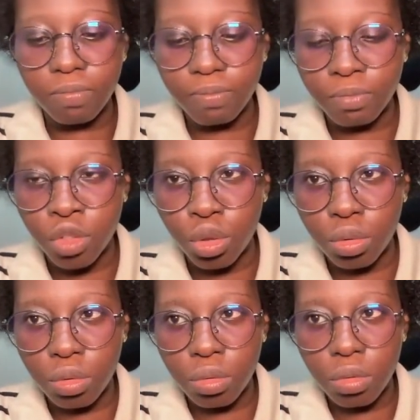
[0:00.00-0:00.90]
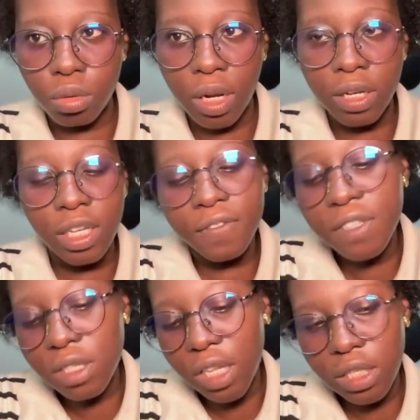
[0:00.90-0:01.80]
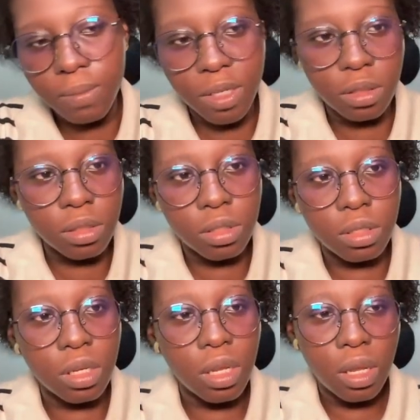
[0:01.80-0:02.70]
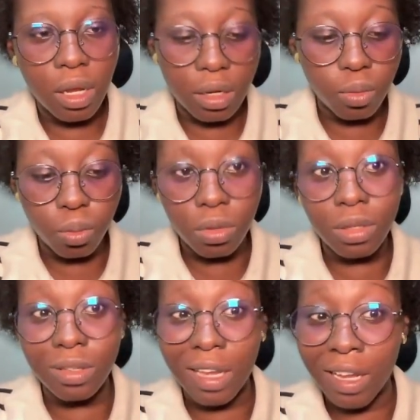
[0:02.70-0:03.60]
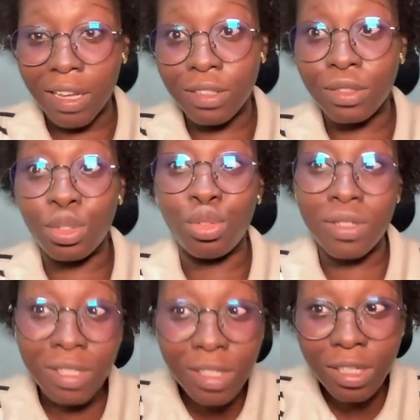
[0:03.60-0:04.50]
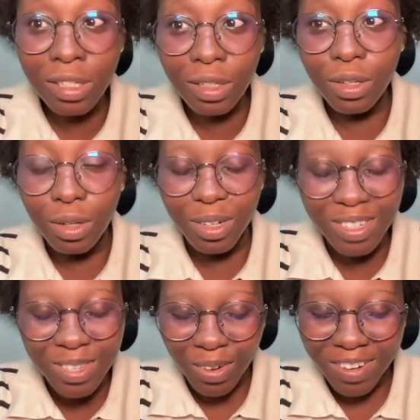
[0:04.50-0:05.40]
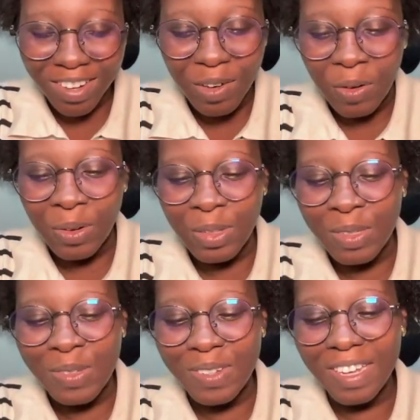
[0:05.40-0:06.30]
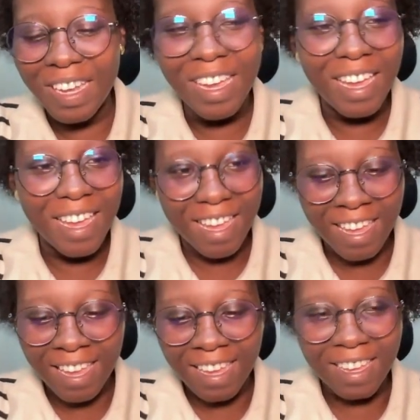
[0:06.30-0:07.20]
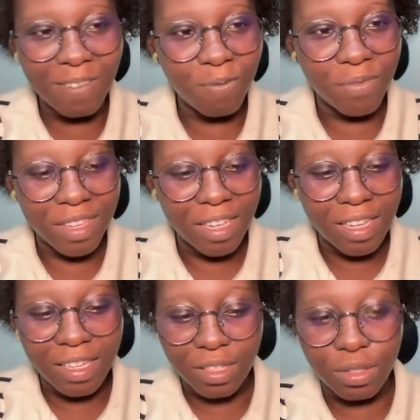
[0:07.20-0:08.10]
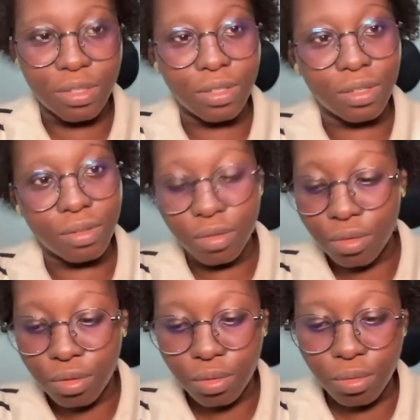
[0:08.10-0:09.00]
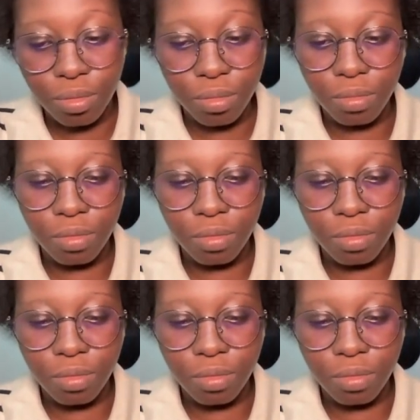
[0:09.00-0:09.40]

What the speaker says: do an if statement, and you see or you do a is to